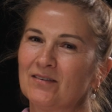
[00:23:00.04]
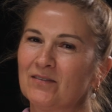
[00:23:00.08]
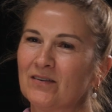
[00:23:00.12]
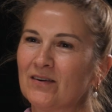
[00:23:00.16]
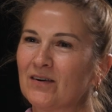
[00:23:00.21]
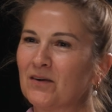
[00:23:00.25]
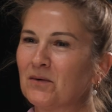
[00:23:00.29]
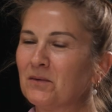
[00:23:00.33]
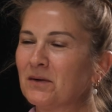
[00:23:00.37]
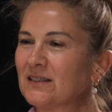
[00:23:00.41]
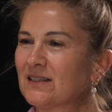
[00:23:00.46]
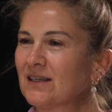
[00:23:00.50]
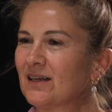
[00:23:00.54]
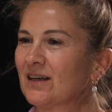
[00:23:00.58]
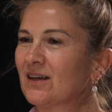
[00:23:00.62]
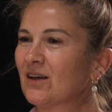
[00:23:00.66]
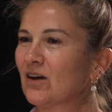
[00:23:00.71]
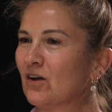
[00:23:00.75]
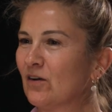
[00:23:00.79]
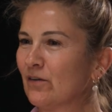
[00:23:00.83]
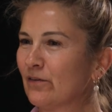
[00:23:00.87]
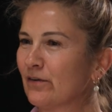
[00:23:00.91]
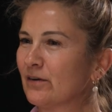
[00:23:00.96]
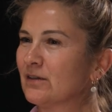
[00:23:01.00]
we're always going to
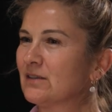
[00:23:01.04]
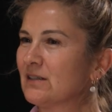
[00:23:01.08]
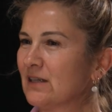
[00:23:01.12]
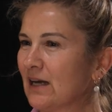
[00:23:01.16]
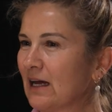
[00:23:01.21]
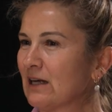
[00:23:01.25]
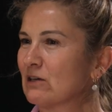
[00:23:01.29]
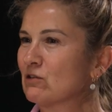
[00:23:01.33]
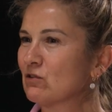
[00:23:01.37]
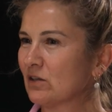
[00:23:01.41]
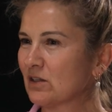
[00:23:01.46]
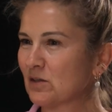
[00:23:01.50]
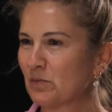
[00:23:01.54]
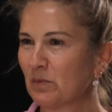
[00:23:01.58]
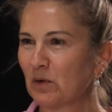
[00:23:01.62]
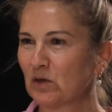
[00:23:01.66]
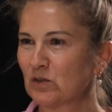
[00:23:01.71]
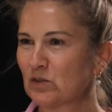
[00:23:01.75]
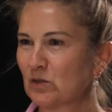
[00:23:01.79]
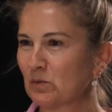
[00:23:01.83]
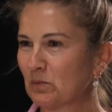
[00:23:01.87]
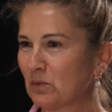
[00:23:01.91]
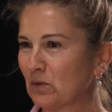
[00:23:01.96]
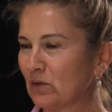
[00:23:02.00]
go for as natural as
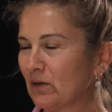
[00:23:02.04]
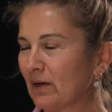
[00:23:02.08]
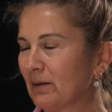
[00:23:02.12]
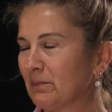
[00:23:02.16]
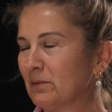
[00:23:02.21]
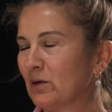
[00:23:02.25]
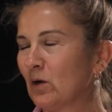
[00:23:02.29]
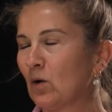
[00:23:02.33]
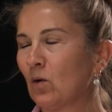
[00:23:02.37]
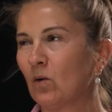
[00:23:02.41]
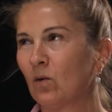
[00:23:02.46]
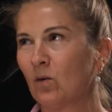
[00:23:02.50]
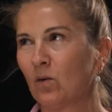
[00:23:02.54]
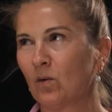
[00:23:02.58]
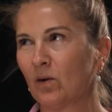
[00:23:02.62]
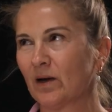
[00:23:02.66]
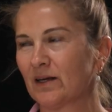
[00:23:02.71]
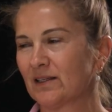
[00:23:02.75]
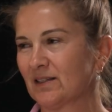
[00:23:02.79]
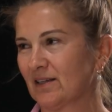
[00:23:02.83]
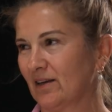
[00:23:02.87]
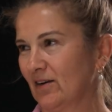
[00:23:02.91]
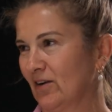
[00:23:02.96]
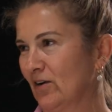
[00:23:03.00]
possible, and we're
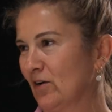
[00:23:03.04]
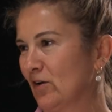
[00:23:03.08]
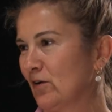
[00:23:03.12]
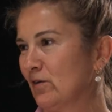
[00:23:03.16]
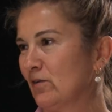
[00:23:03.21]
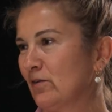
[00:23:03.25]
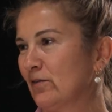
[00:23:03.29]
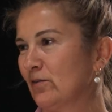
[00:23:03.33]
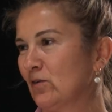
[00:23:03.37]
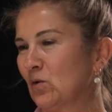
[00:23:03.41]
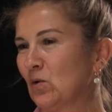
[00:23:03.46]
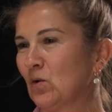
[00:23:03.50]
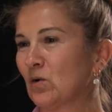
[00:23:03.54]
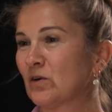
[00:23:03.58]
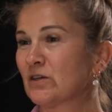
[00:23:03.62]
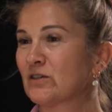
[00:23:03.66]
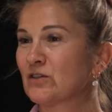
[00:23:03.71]
always going to go for